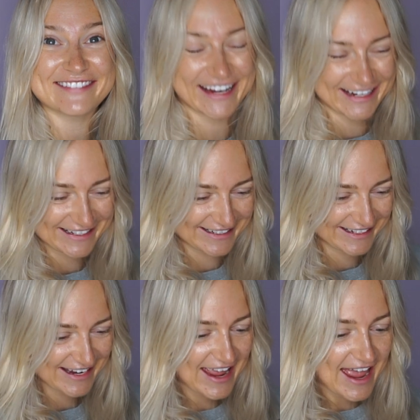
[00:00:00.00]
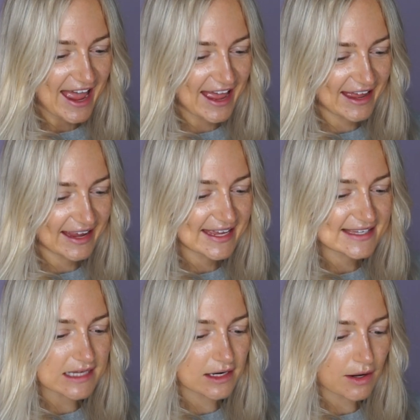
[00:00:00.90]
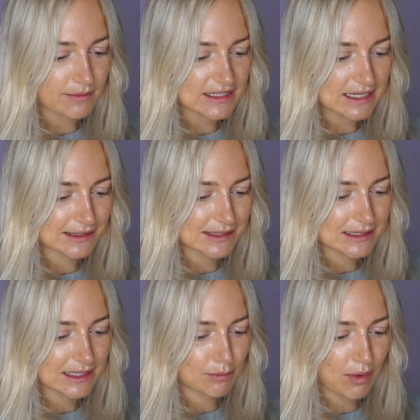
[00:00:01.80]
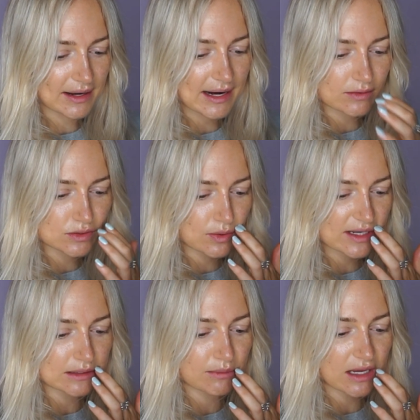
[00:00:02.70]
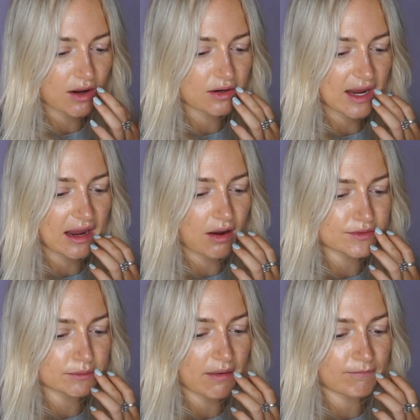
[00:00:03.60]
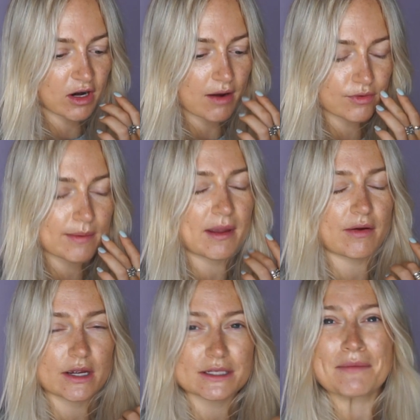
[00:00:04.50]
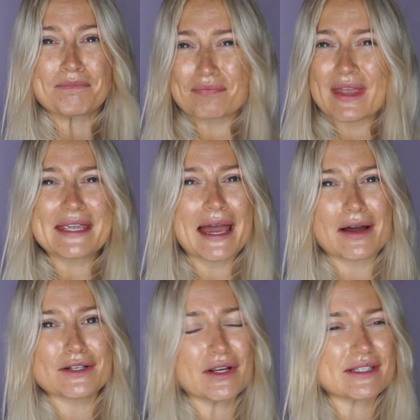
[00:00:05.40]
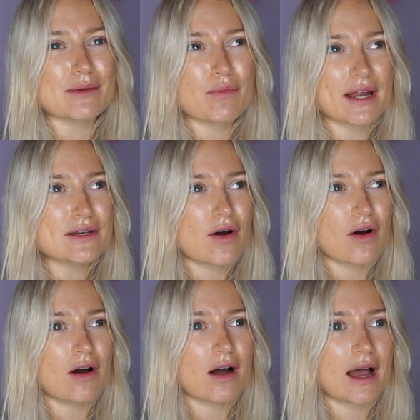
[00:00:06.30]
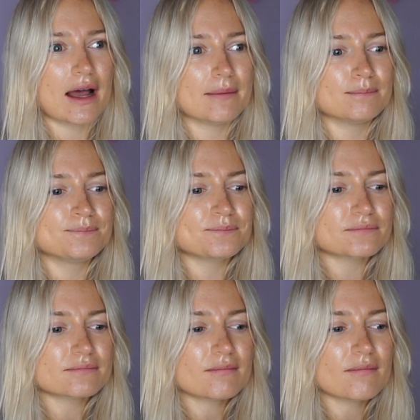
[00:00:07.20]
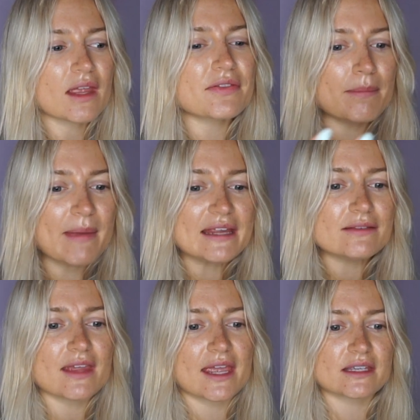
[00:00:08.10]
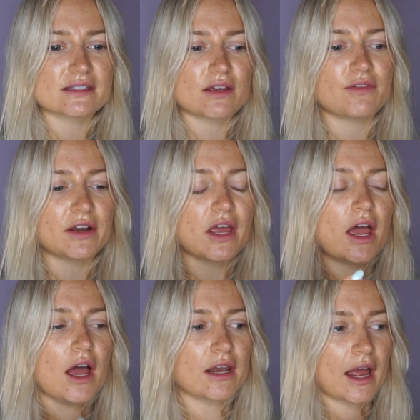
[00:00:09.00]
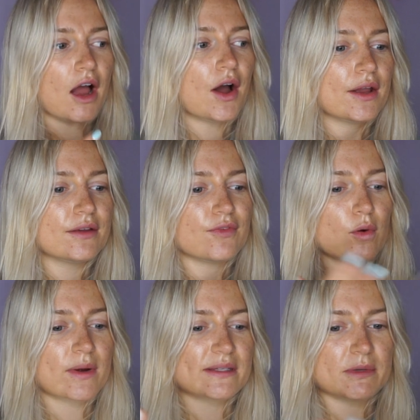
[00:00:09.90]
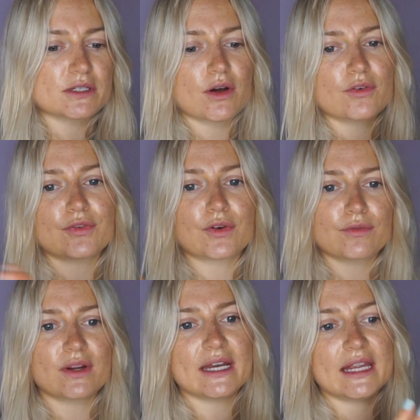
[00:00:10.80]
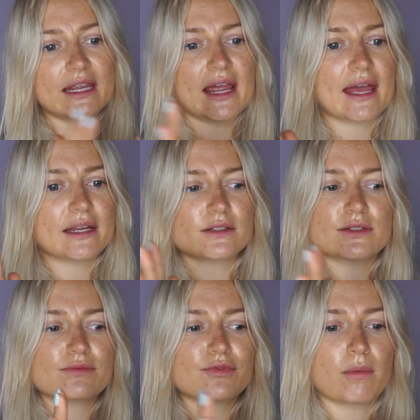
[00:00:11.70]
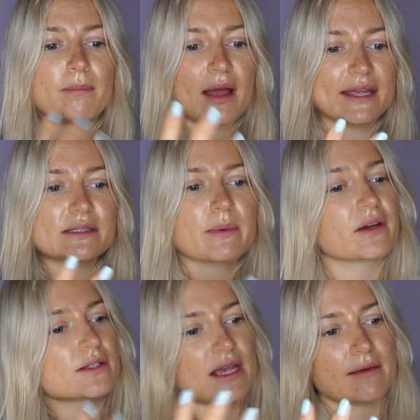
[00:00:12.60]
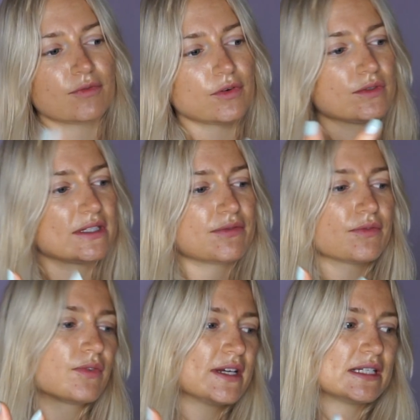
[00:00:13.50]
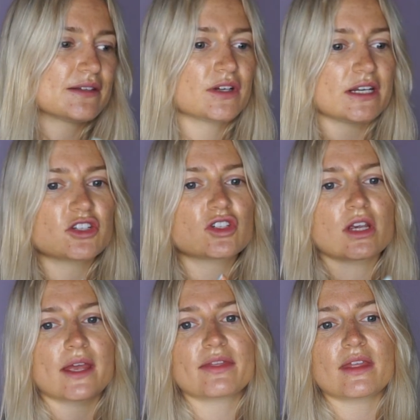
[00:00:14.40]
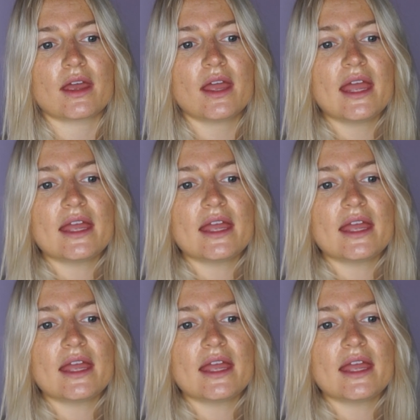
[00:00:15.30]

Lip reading: me. Is low intensity workouts twice a week okay after one recovery period? Yeah, I don't see why not. The main things around, like I've always been told through Rini and from my experience and through reading different literature, that